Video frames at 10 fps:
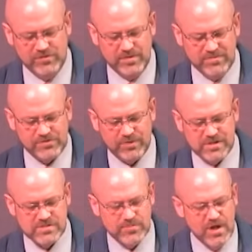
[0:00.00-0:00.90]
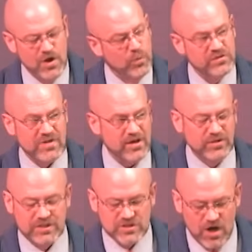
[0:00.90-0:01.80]
to prove that Mithraism was
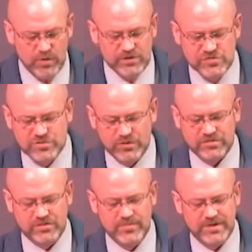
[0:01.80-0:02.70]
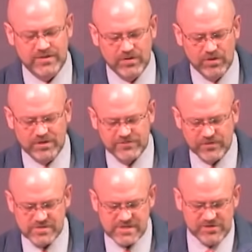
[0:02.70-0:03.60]
not only known in Jerusalem in the early
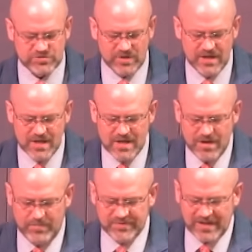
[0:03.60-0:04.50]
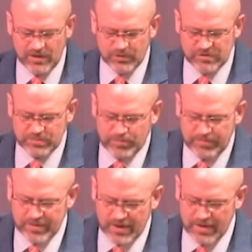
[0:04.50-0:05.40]
first century, but that it
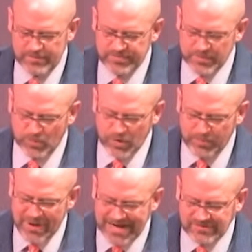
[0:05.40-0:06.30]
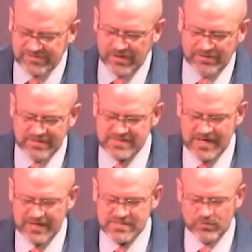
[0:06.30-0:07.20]
was uh, people were practicing
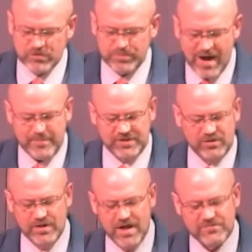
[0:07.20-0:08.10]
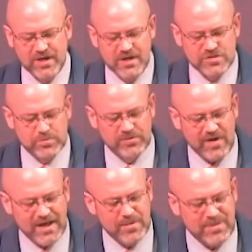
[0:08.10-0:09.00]
these things and was popular enough to
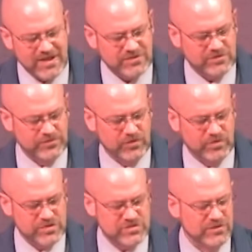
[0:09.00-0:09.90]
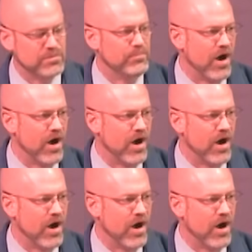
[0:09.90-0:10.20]
provide a basis for Christians